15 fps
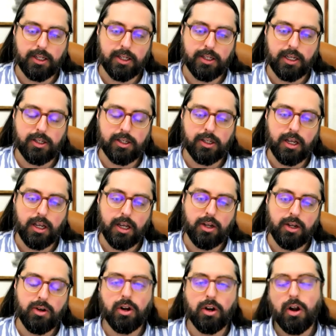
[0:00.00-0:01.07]
He says
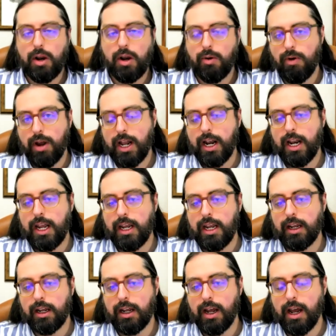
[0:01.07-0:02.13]
you can only
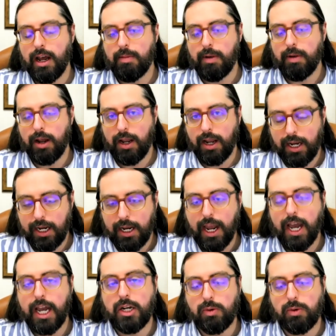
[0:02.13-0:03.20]
rarely um,
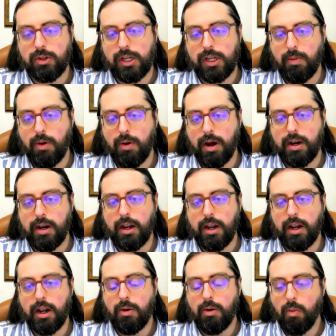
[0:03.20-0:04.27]
engage with someone
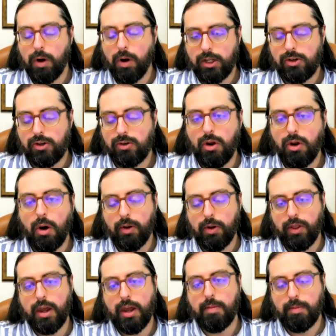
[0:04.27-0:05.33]
once you know what
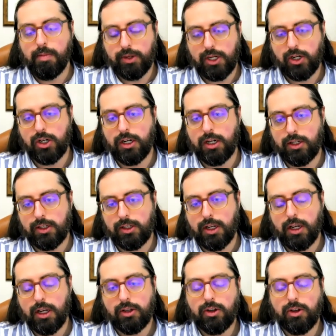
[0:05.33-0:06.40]
their position is.
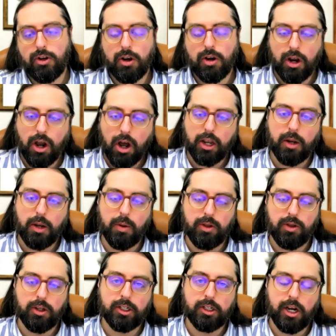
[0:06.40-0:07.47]
So you can argue with a
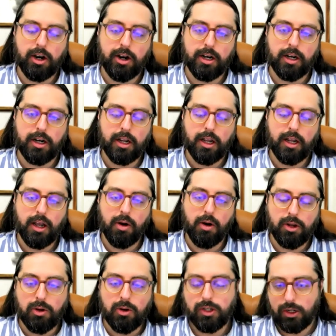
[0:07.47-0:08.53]
utilitarian
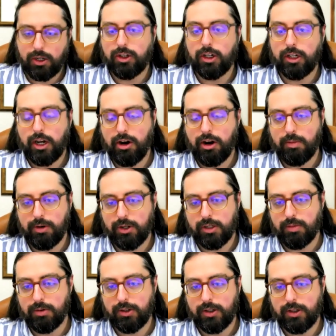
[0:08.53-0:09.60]
using utilitarian
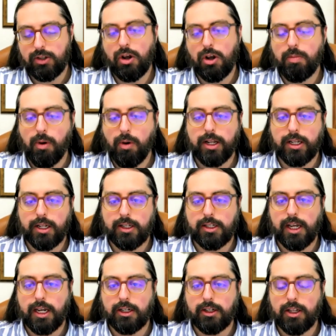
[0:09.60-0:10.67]
principles. There's no point in
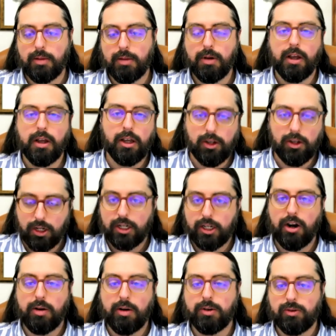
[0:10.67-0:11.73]
saying to them,
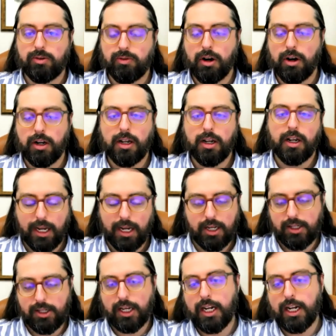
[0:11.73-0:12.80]
utilitarianism is wrong.
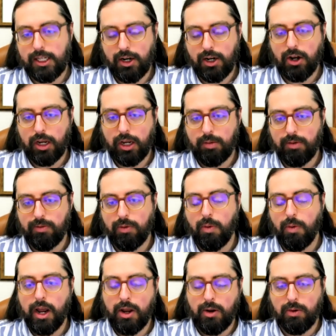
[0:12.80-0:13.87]
Here's the Kantian argument for
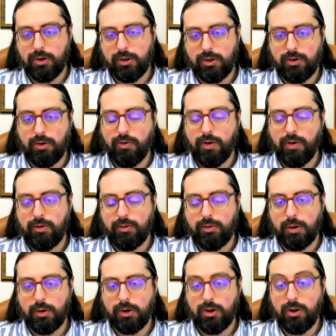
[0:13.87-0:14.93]
why you ought to refrain from
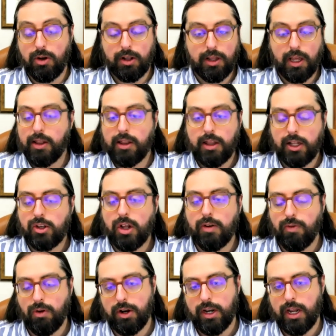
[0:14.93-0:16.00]
doing what you're doing. It's going to
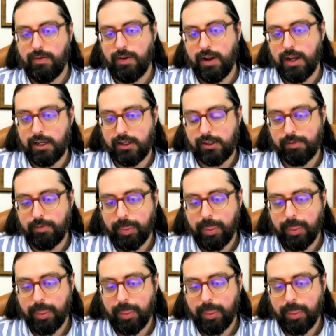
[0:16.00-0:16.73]
fall on deaf ears.